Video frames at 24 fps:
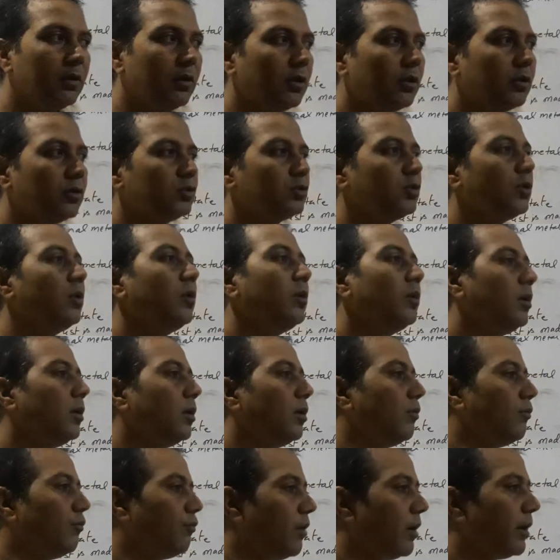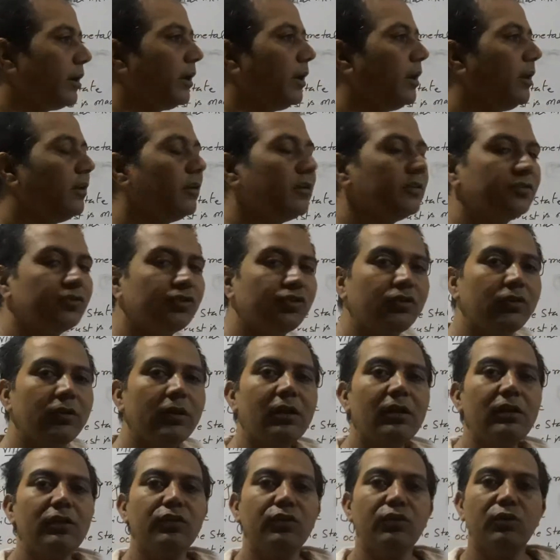So for
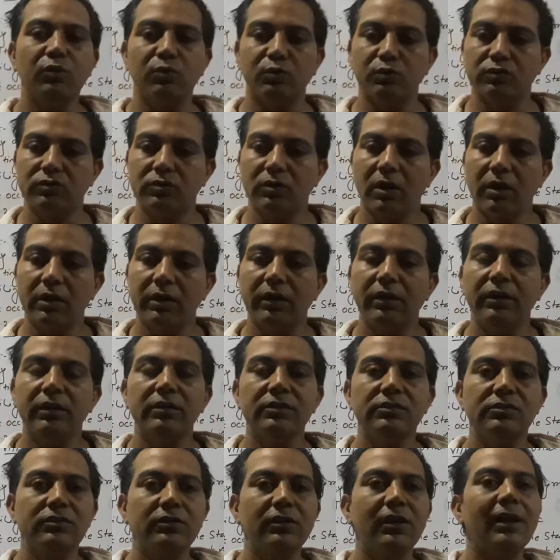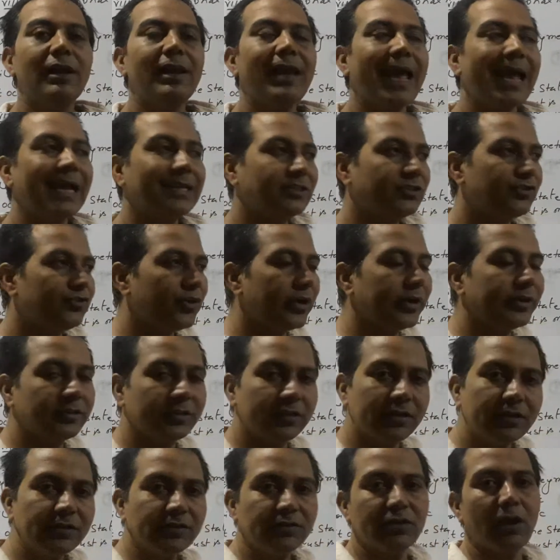industrial use or industrial
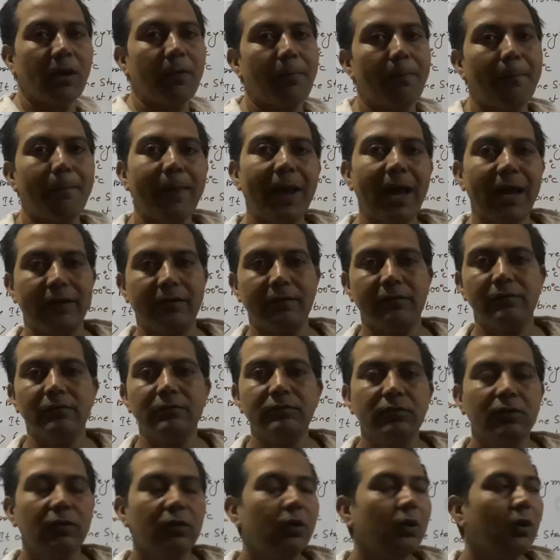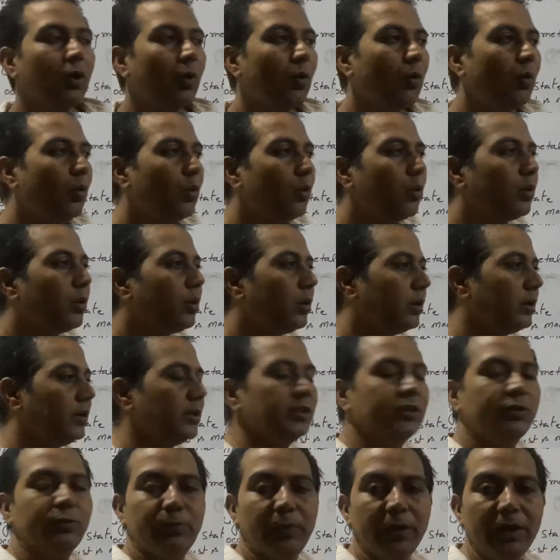extractions of metals, ore
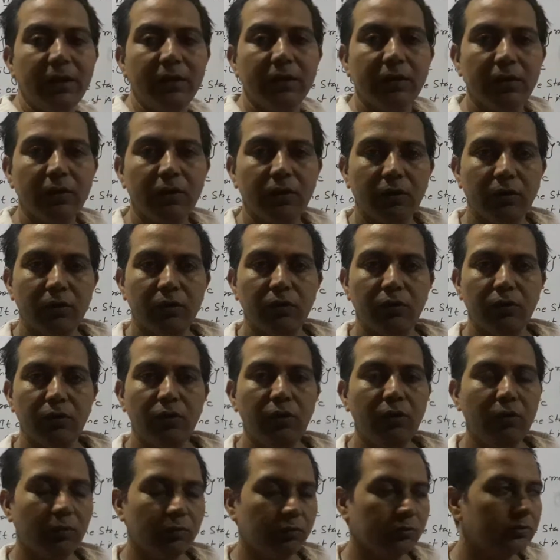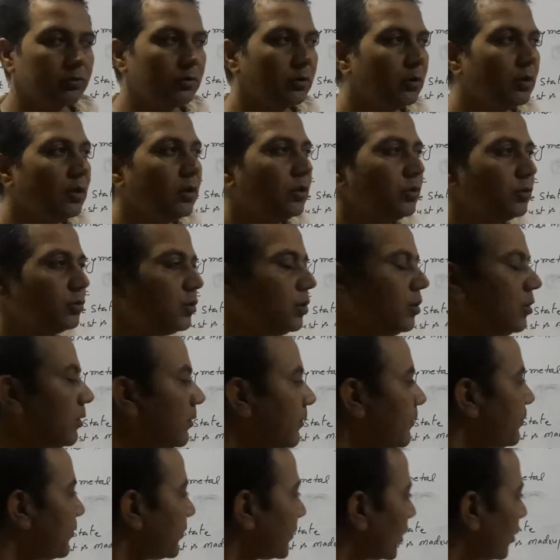is being used.
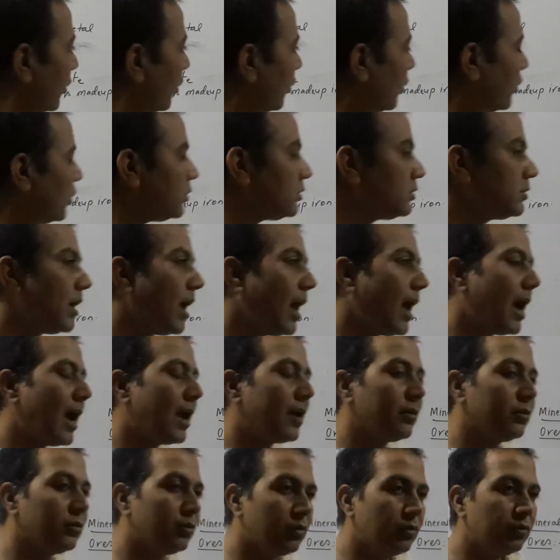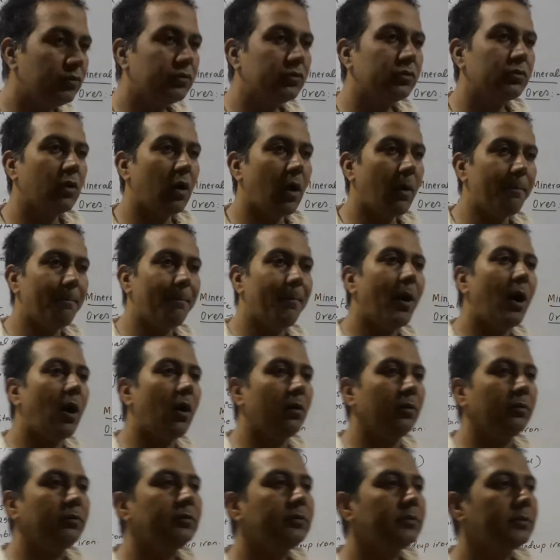So ores are those
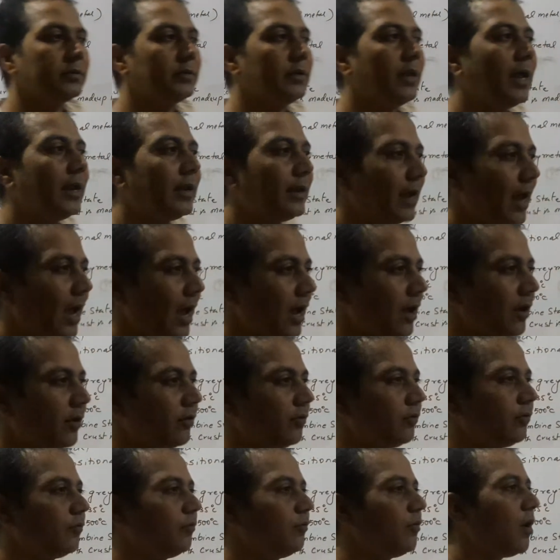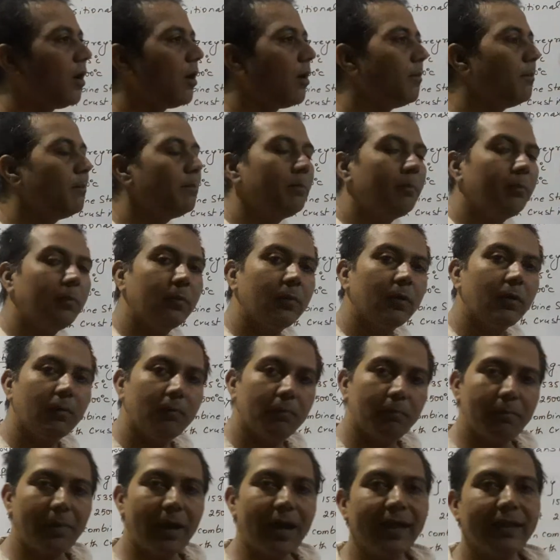compounds that are formed
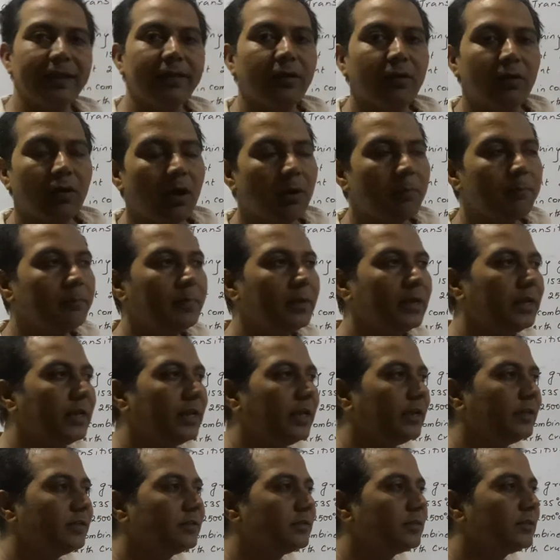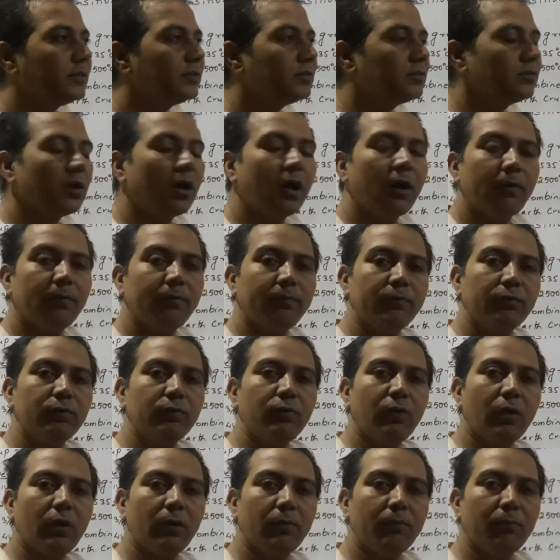by the combinations of two
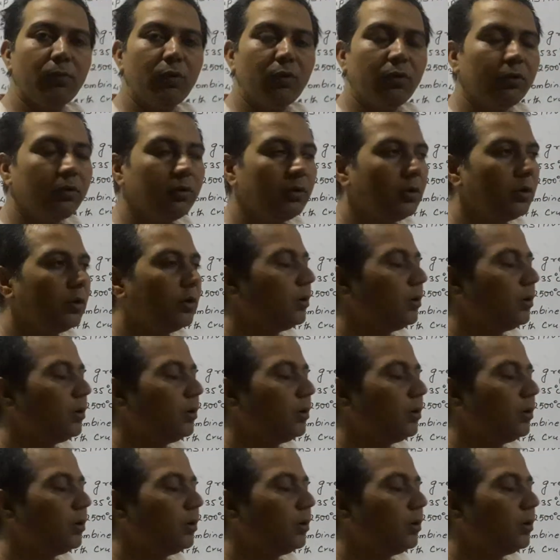or more